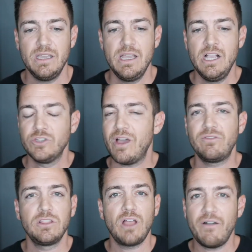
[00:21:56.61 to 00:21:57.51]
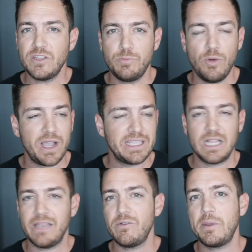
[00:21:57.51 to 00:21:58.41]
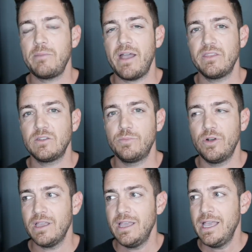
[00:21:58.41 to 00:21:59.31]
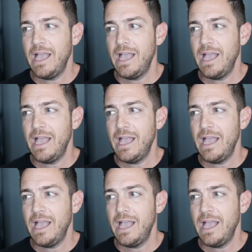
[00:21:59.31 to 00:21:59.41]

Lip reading: So I've loved this book. I tell everybody buy this book.